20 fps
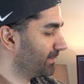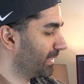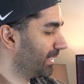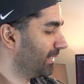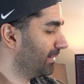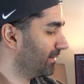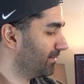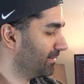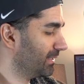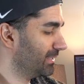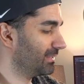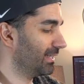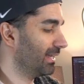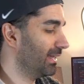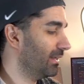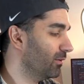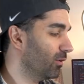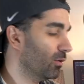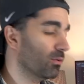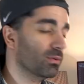And his
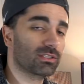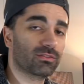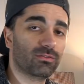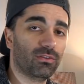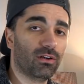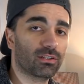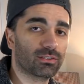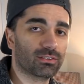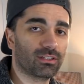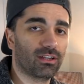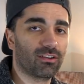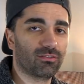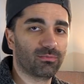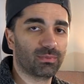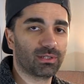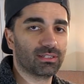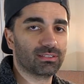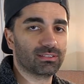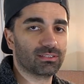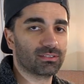head always falls off
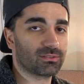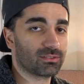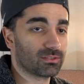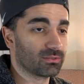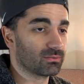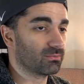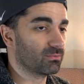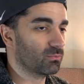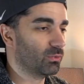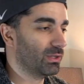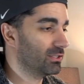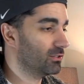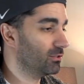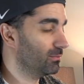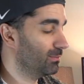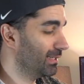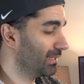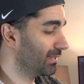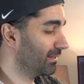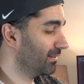because it's just way too
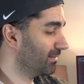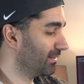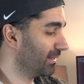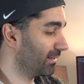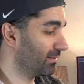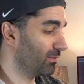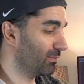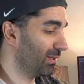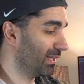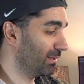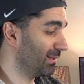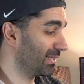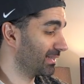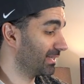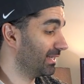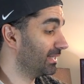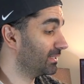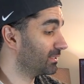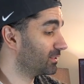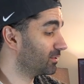big. I don't know why they make
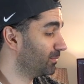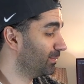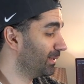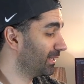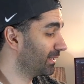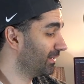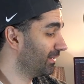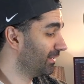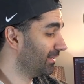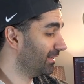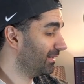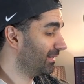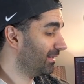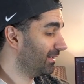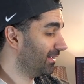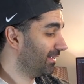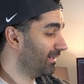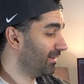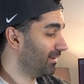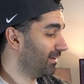the head so big.
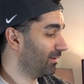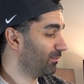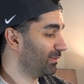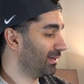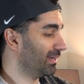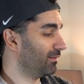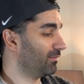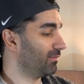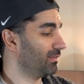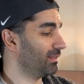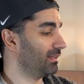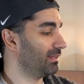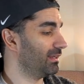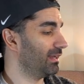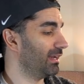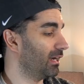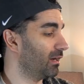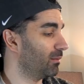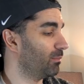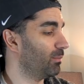Uh, we have
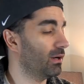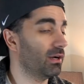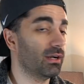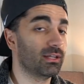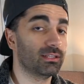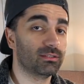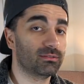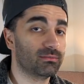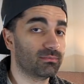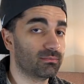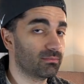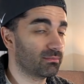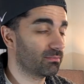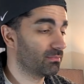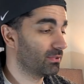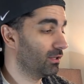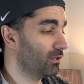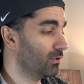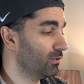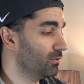the AirPod
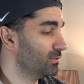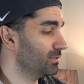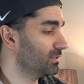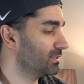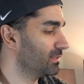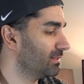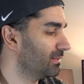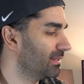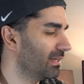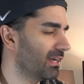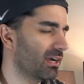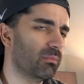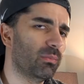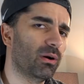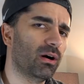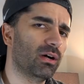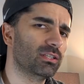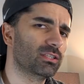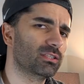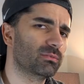Pros,
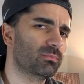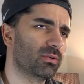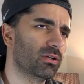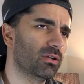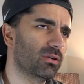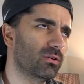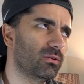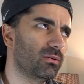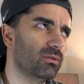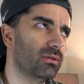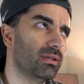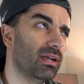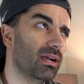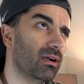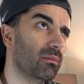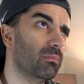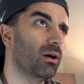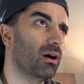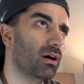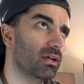AirPods Pro,
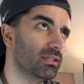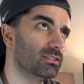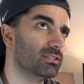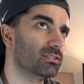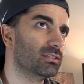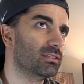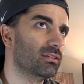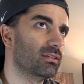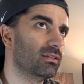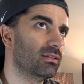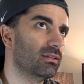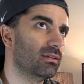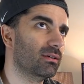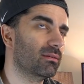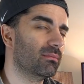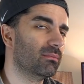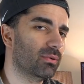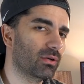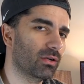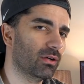AirPods
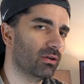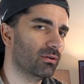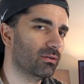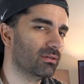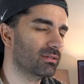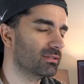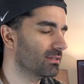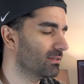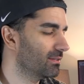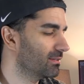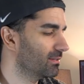Pro.